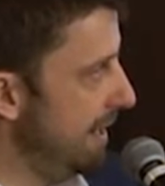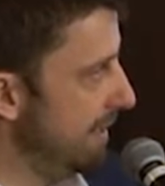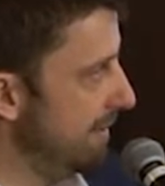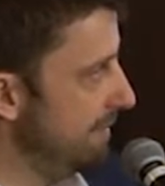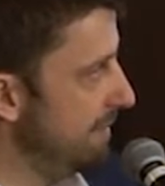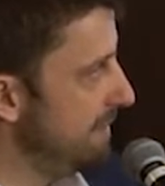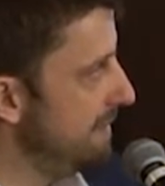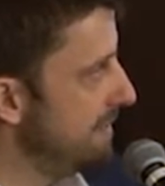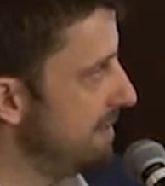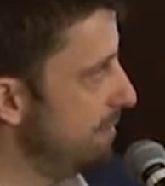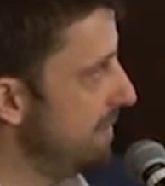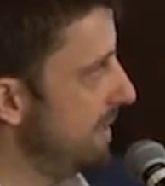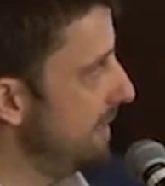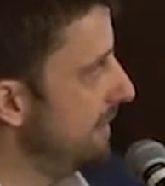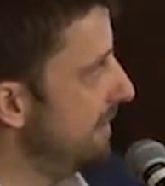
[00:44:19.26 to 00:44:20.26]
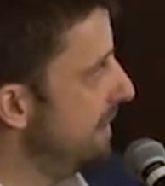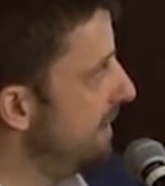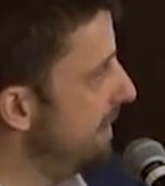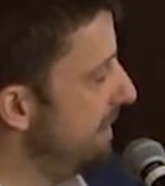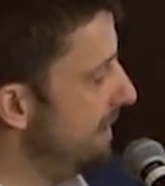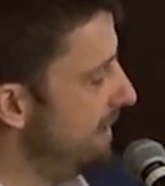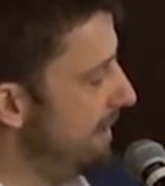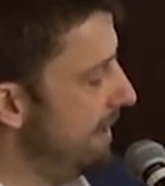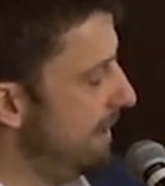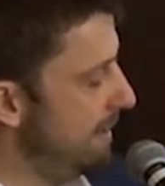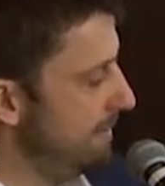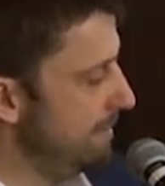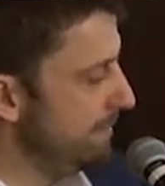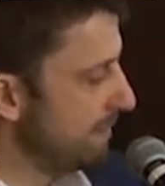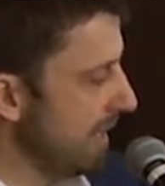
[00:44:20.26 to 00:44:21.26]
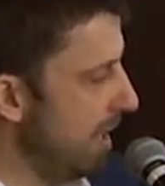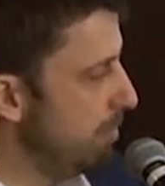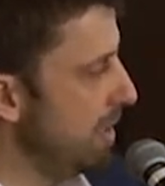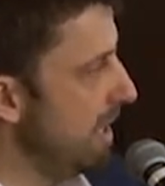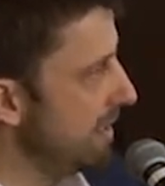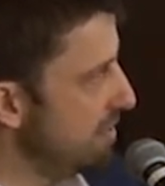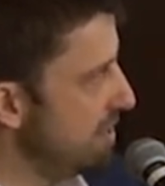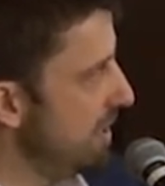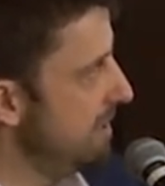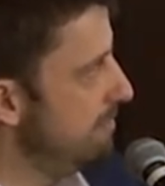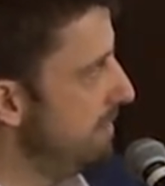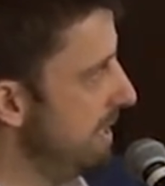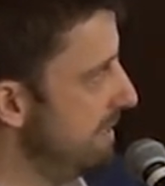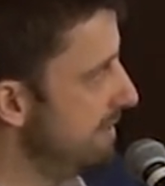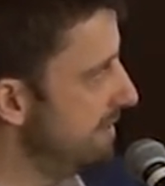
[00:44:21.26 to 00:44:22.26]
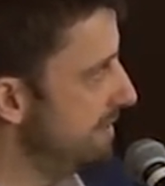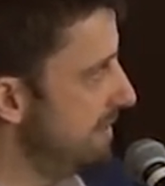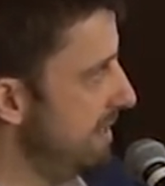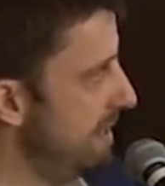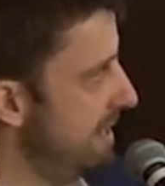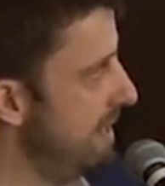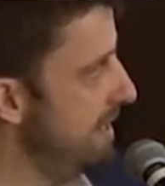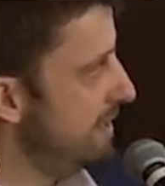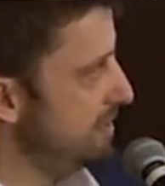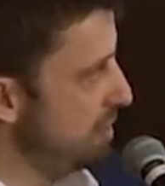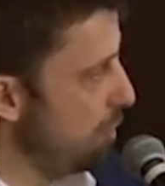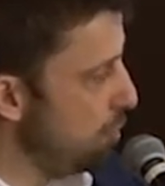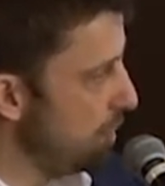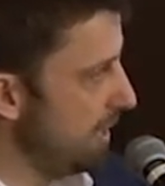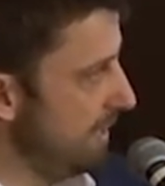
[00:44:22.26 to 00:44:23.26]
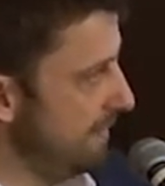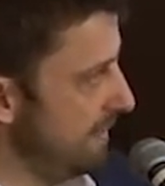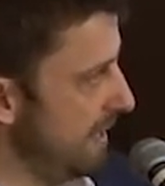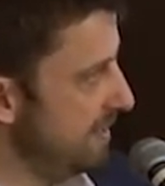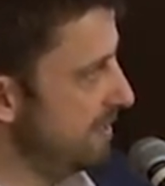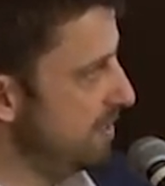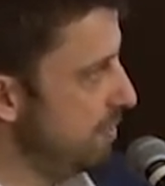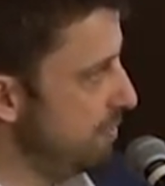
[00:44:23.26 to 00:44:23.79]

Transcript: uh, something, um, a blockchain-based token that's